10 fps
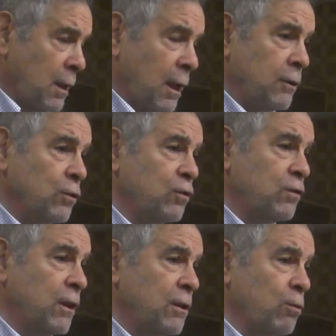And you
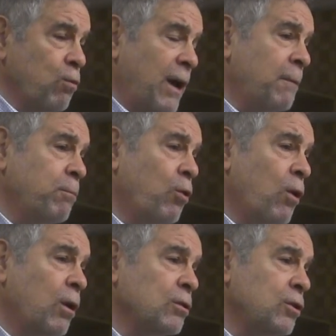see that Rand
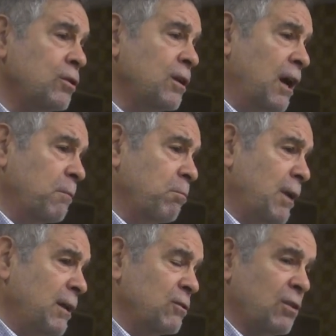Paul could not
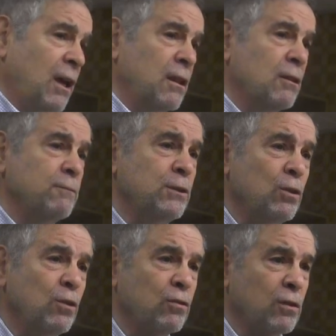maintain the
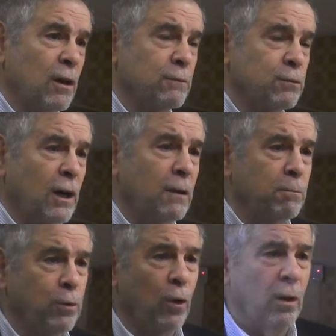views of Ron
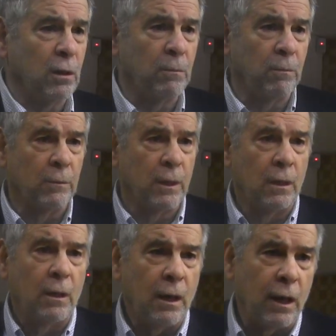Paul
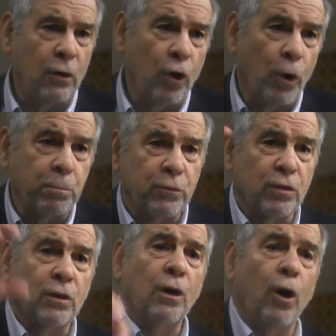and hope
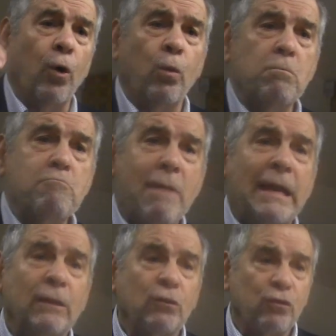to go
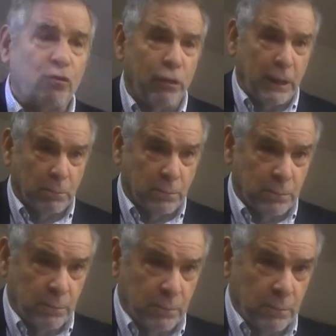mainstream
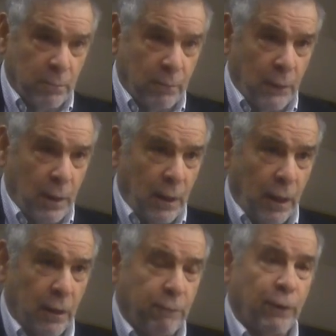
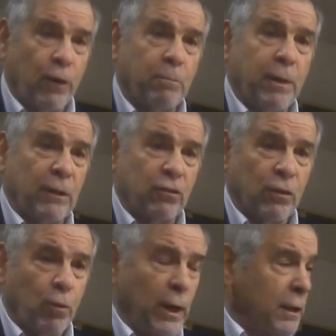in a very
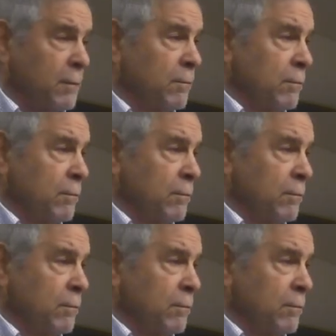basic way.